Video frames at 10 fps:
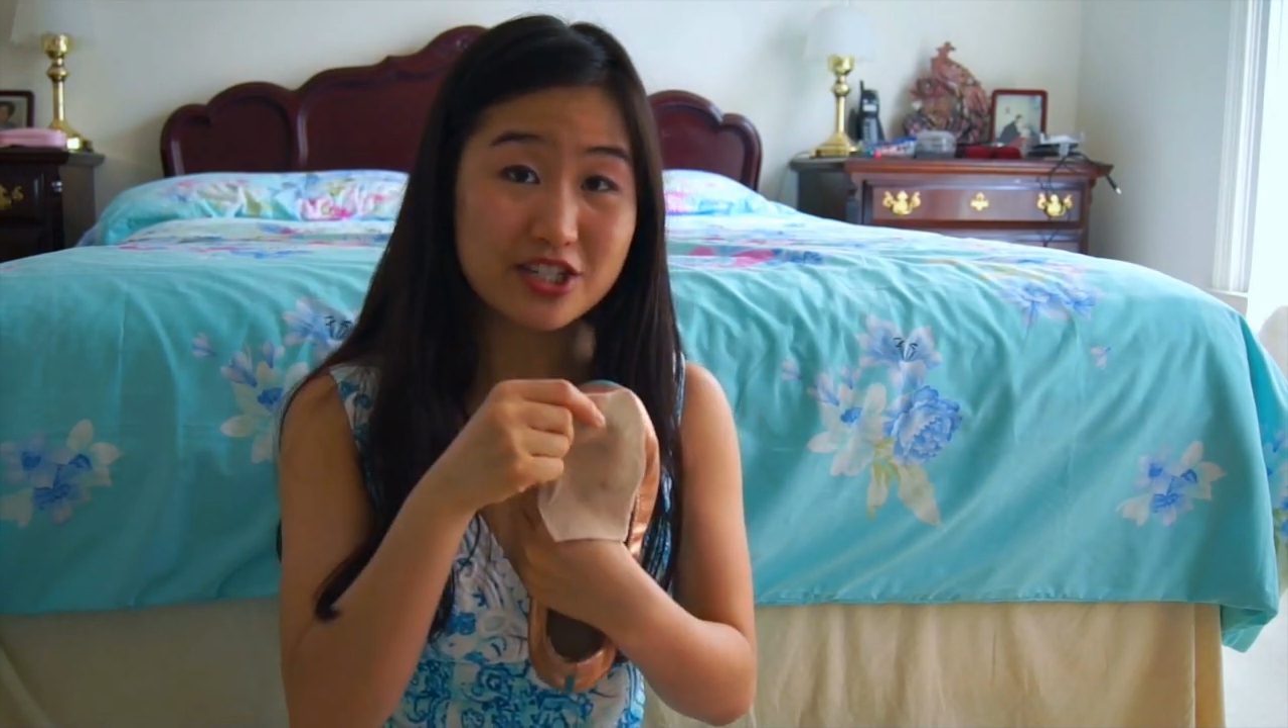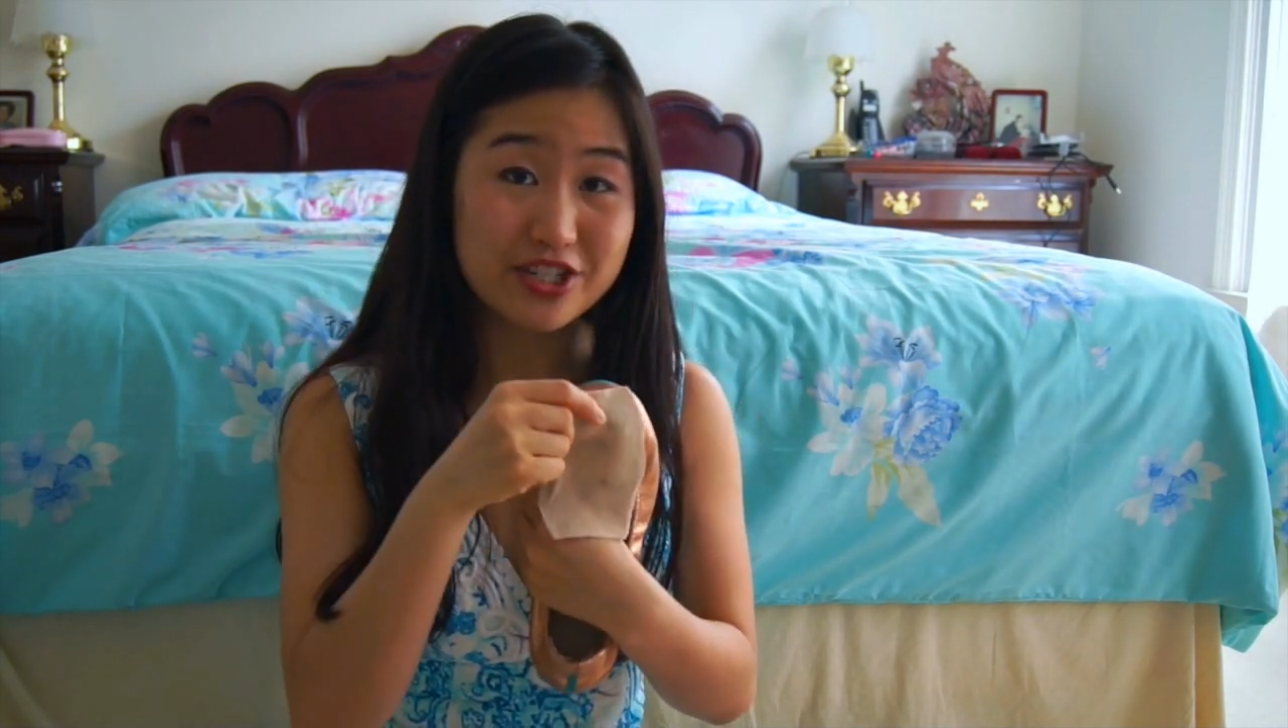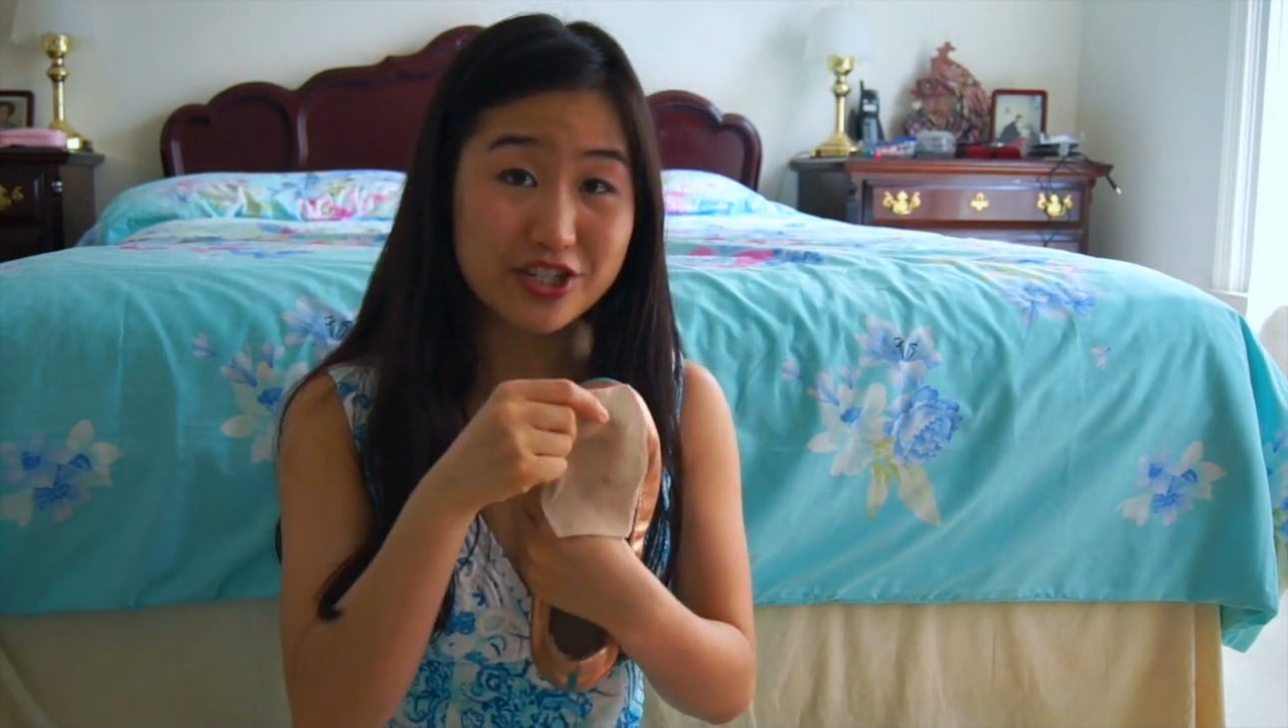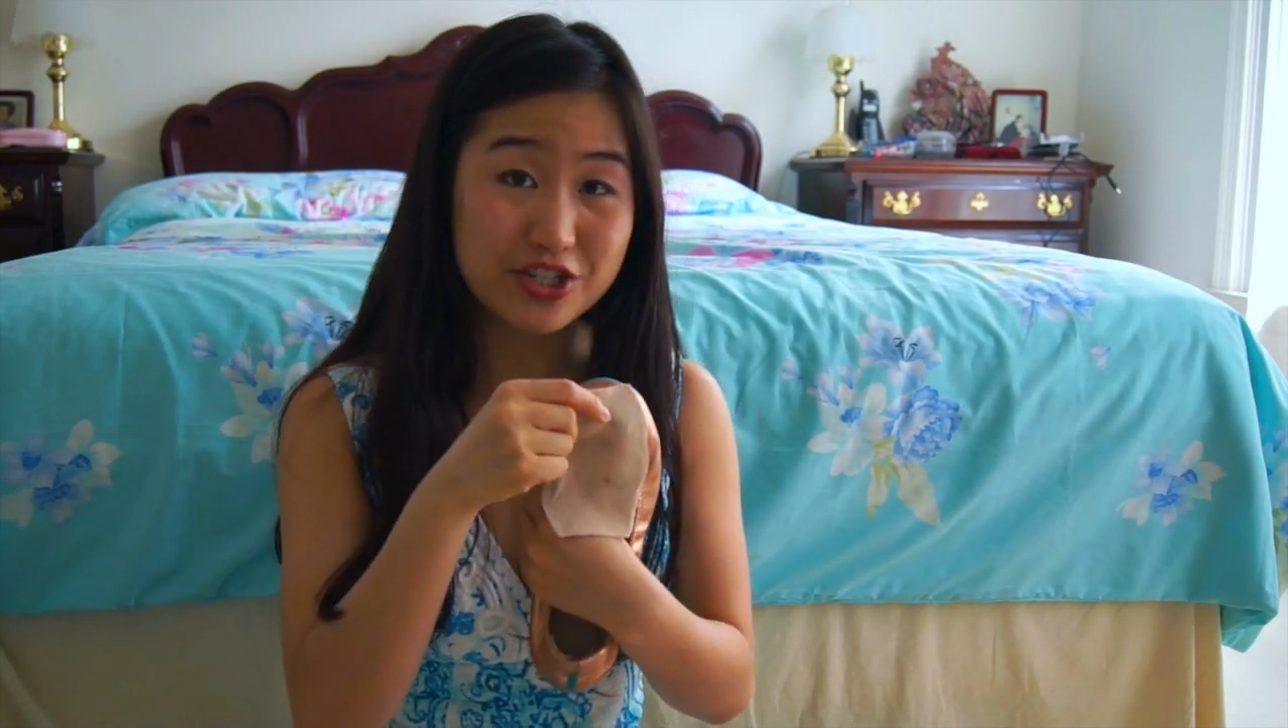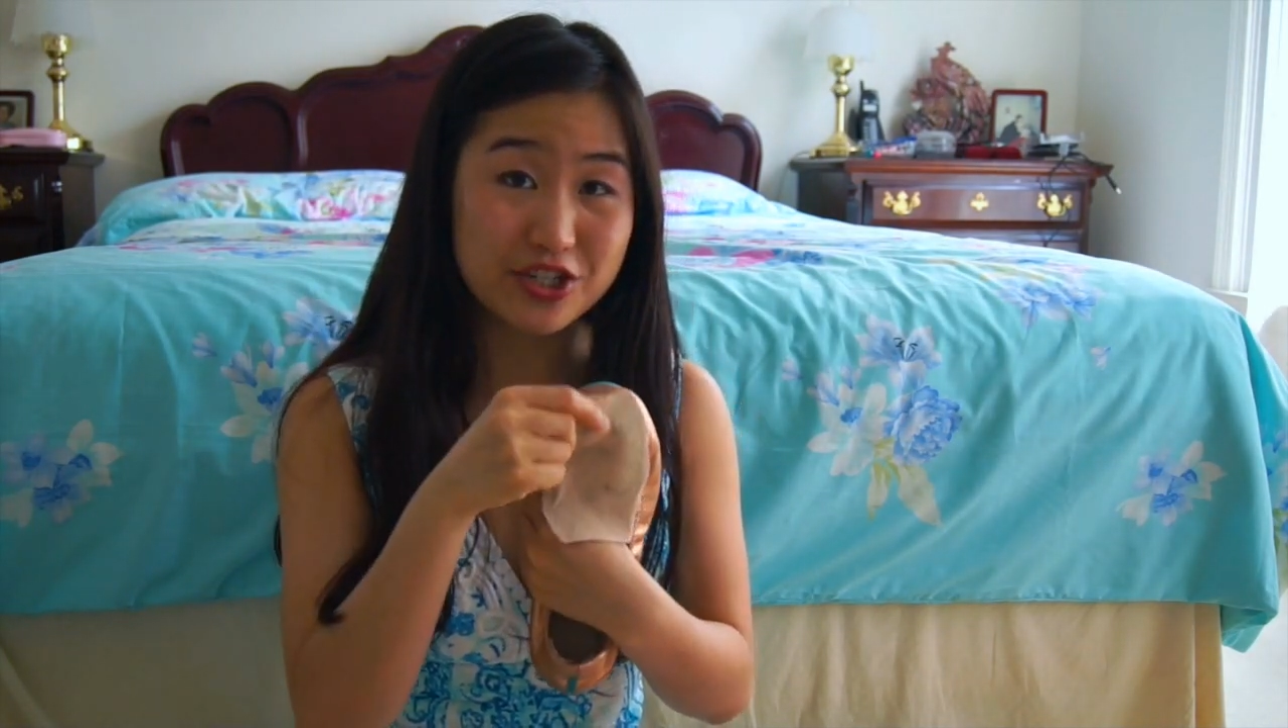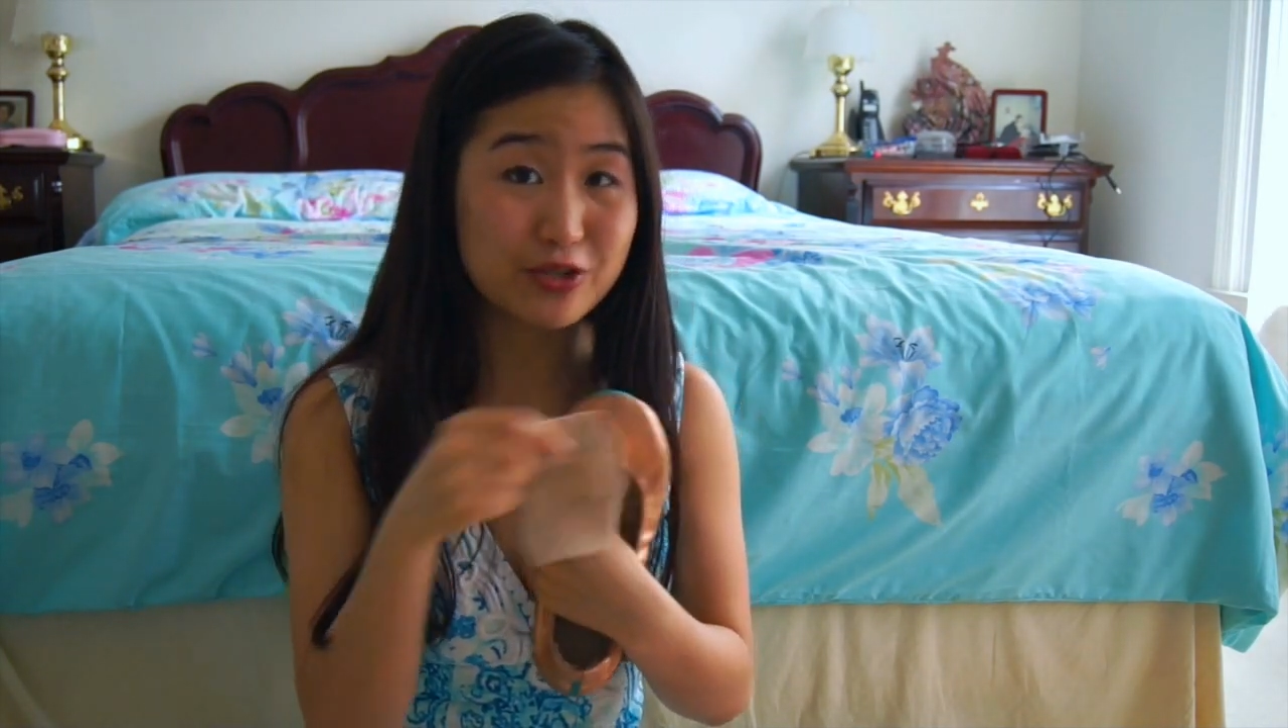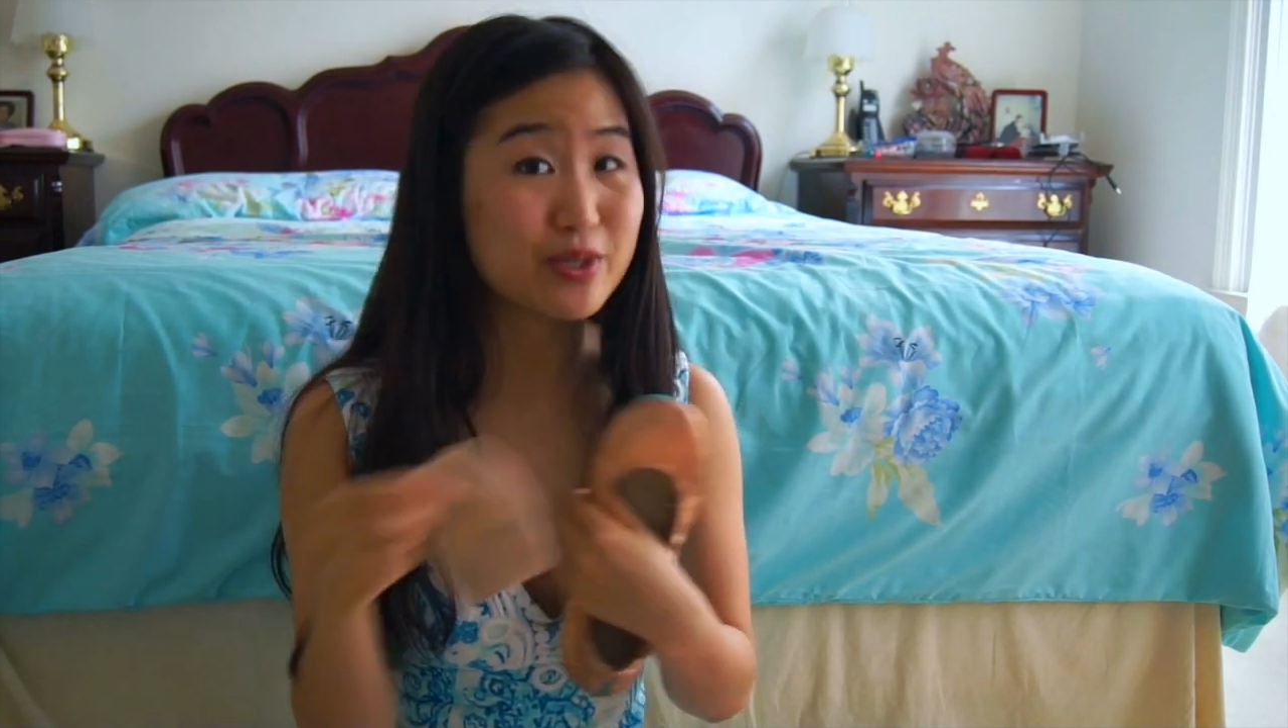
into your shoe,